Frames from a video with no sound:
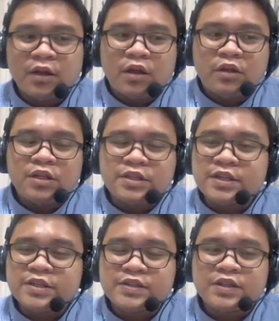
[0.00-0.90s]
This
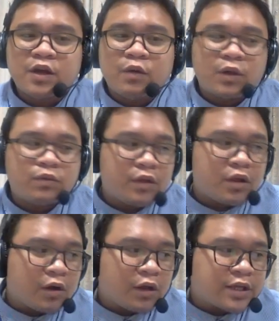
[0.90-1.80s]
is what we
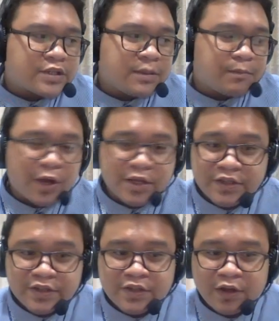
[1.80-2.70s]
call as the
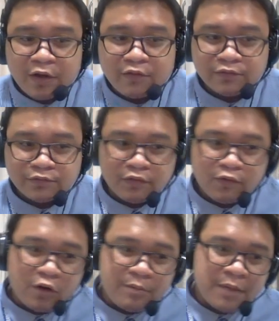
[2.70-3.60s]
process of
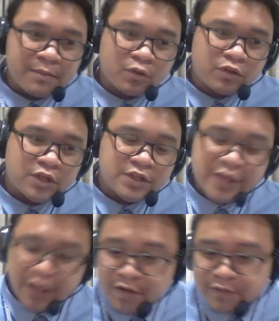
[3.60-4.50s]
forming mountains
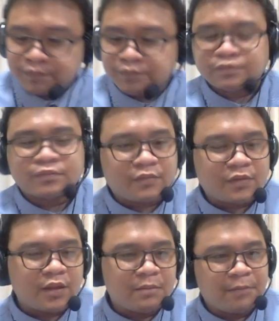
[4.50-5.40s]
and
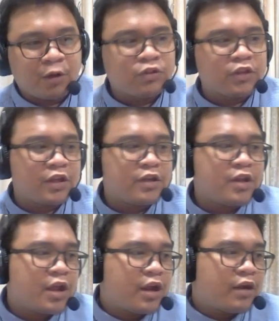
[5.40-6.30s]
mountain
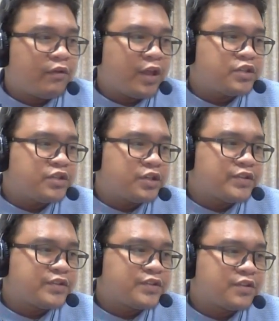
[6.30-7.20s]

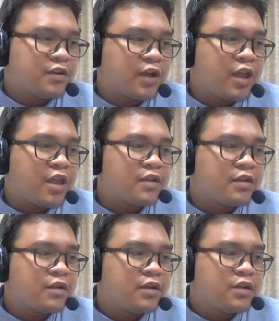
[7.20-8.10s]
ranges. Okay?
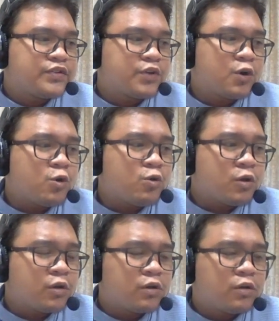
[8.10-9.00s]
So
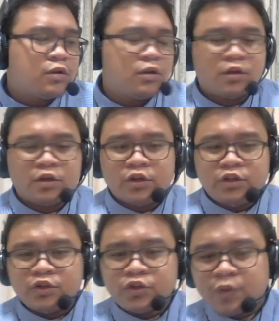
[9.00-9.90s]

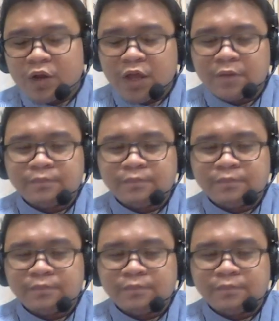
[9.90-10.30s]
usually